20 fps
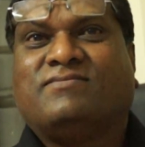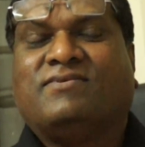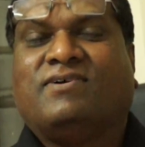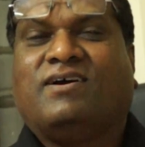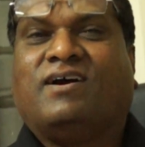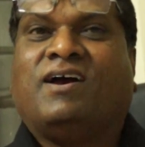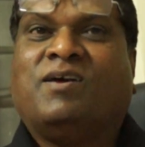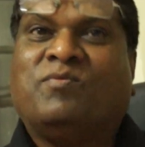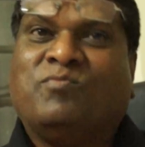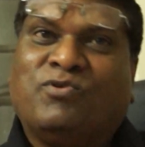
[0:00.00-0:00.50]

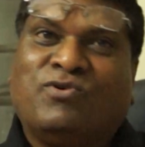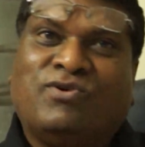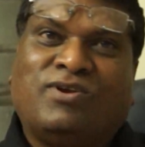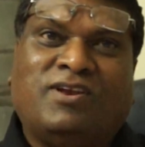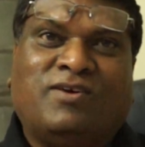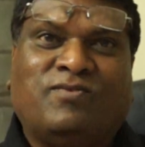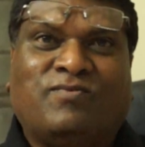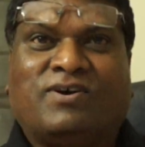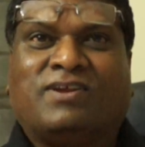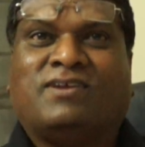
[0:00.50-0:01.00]
I am
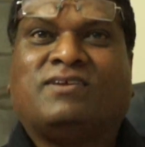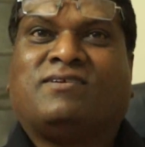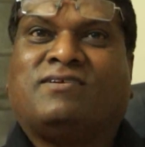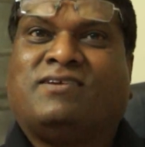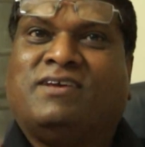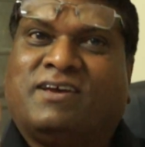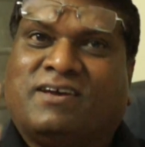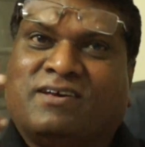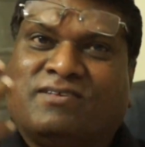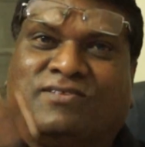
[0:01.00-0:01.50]
only one
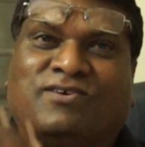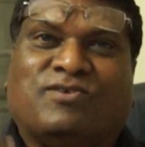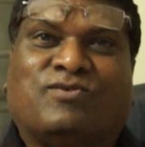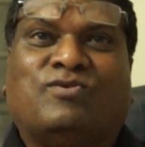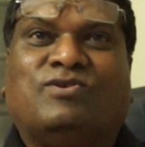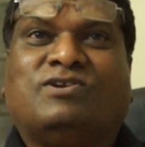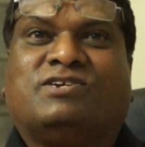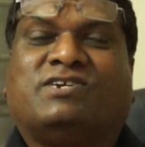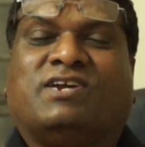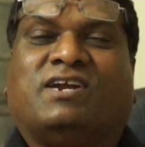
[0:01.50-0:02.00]
taking the
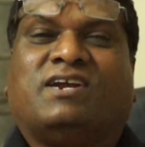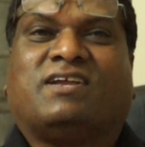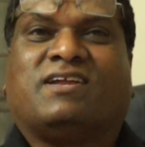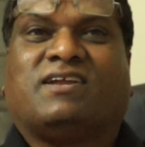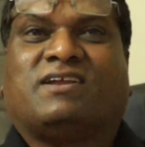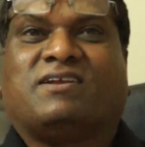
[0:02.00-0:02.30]
whole shelter